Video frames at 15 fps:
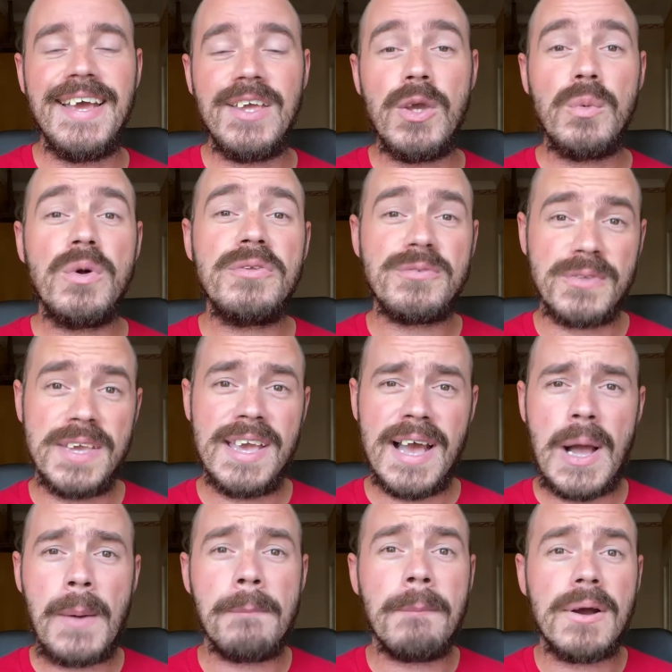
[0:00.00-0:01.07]
you will see
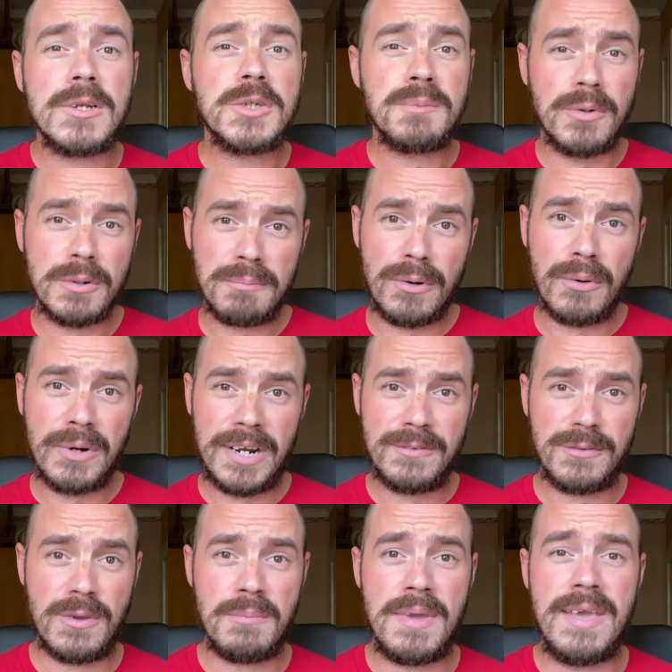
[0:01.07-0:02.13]
how much more
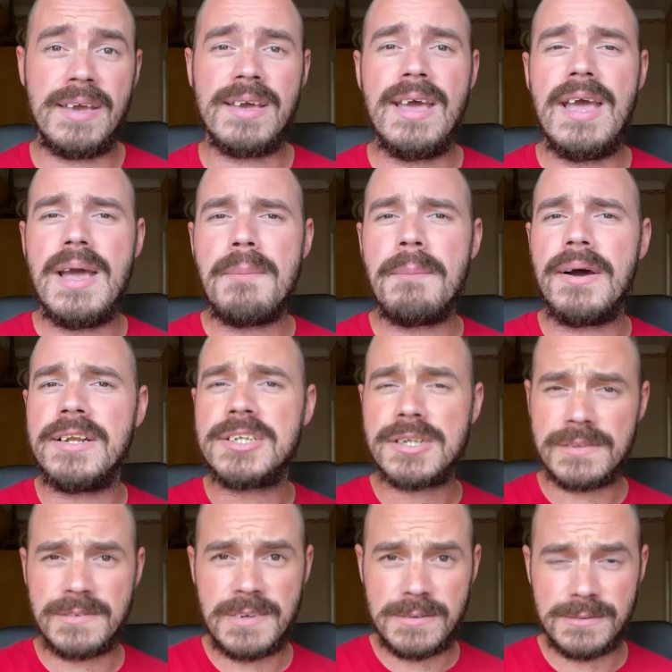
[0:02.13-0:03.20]
progress you make by
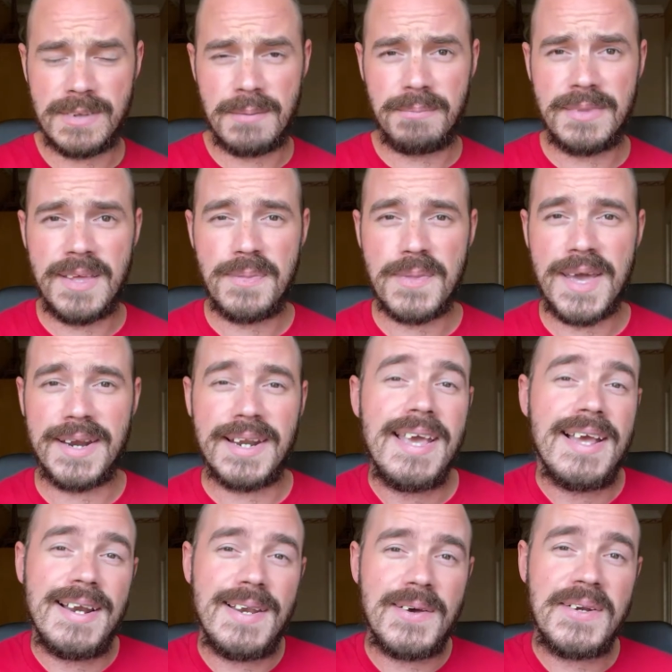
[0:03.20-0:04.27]
just accepting that
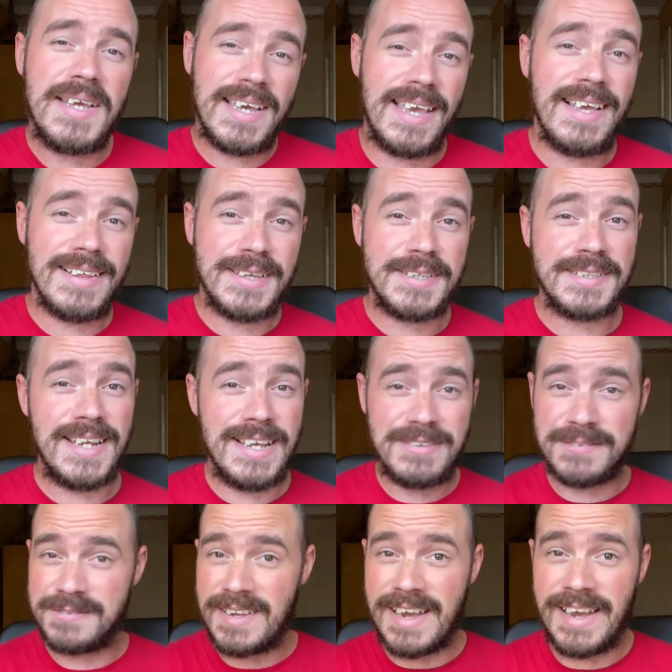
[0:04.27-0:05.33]
learning English
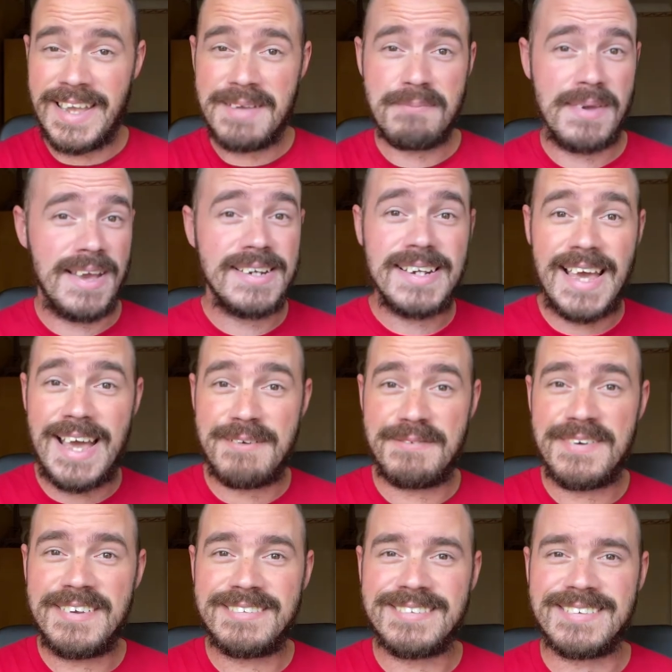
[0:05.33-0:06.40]
takes time and
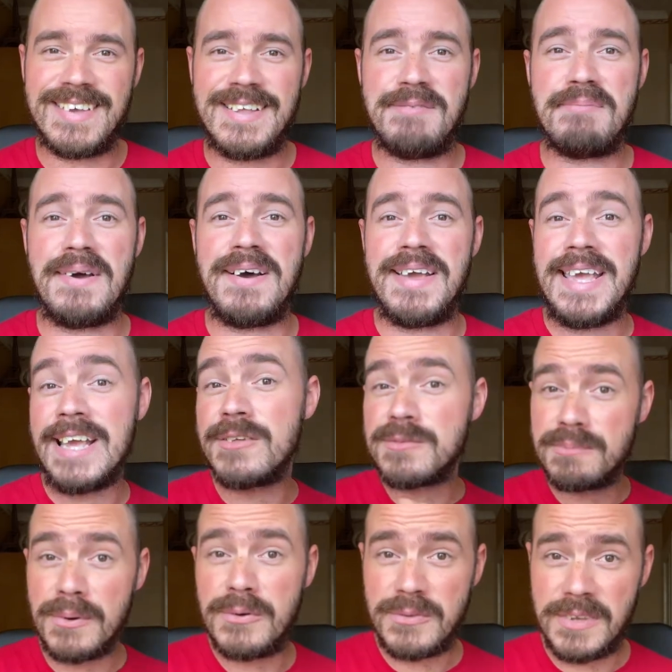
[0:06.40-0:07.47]
effort, and by
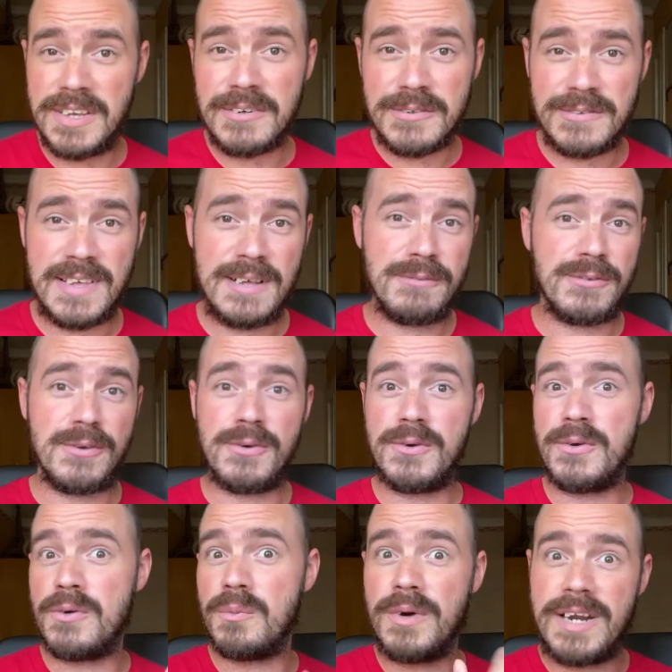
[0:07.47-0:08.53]
exposing yourself
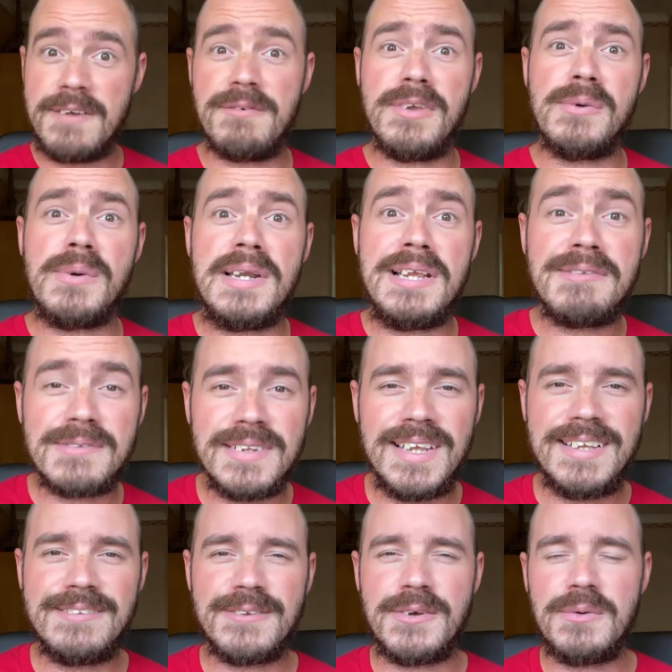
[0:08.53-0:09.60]
to whatever you're
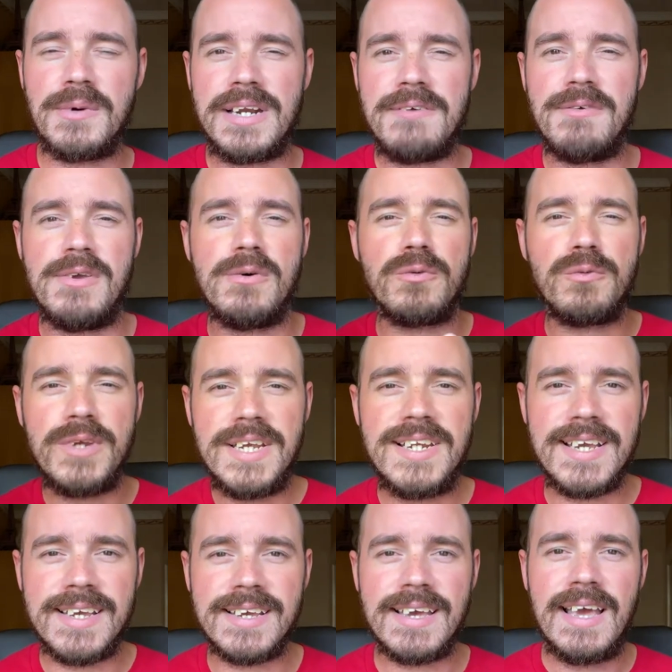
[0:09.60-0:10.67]
listening to, whatever you're
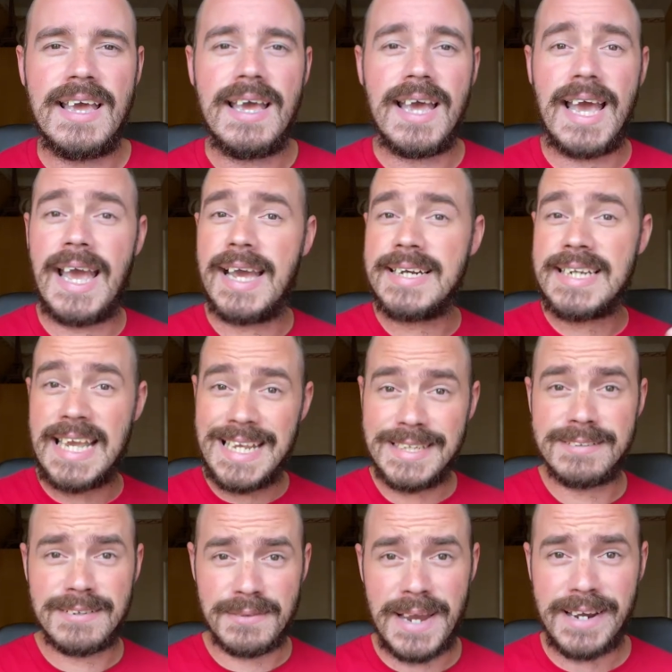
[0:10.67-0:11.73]
reading, and
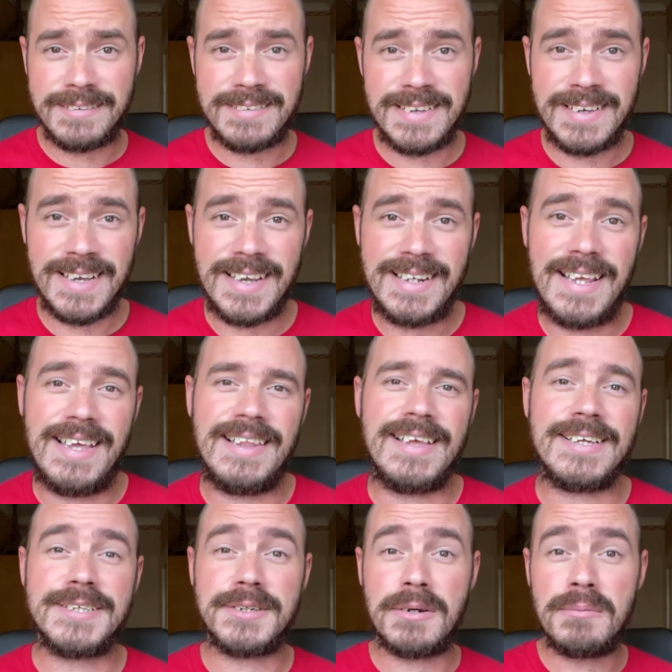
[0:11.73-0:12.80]
interacting in
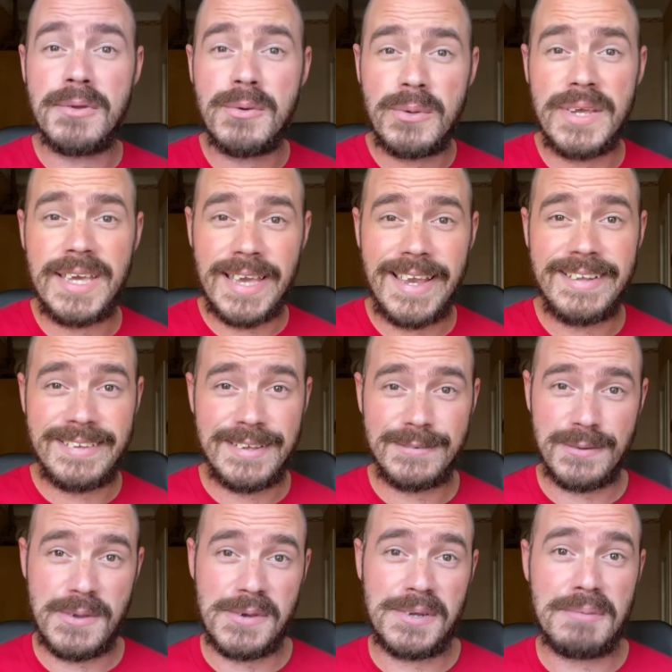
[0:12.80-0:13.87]
English, communicating
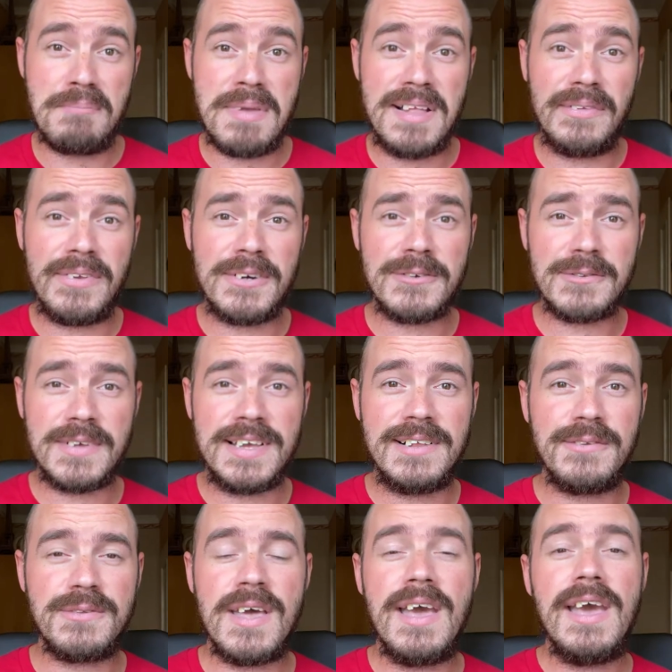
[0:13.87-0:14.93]
so you can build your
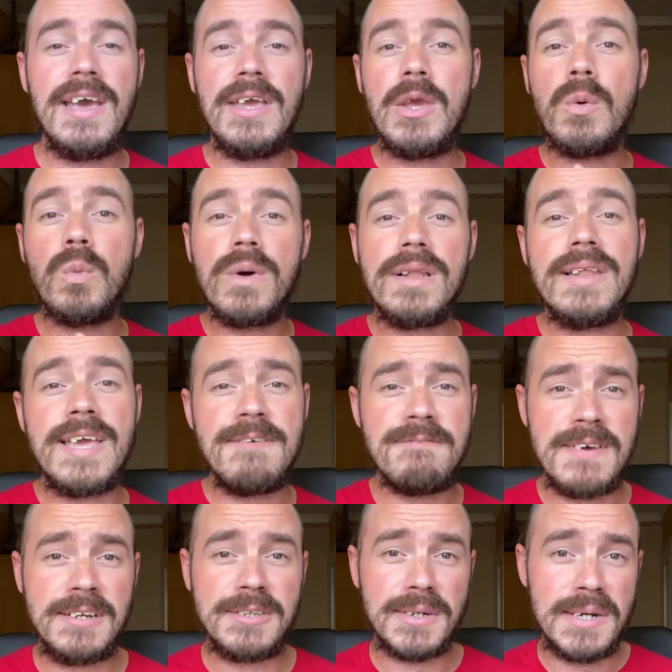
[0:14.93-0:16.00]
skills, you will
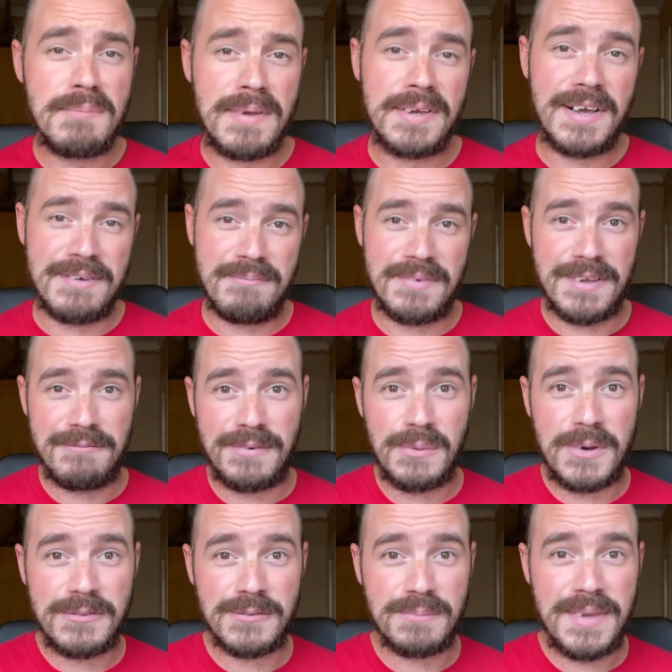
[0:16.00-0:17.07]
eventually become a
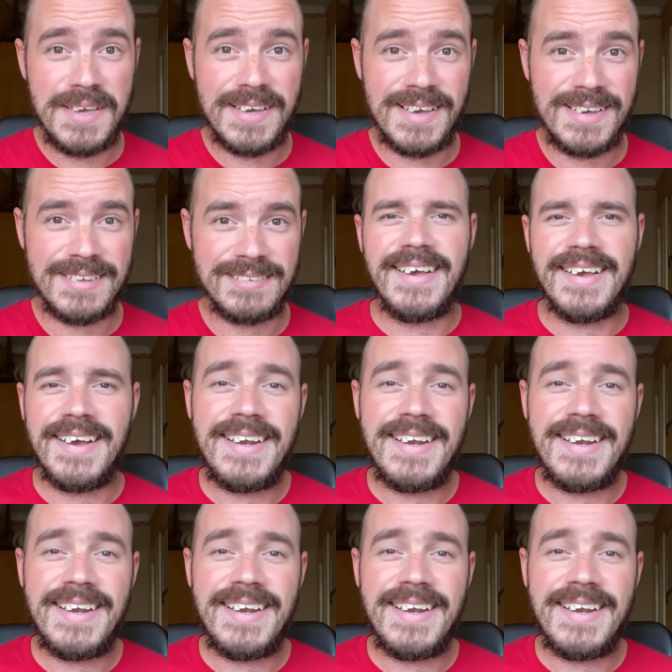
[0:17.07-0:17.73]
fluent speaker.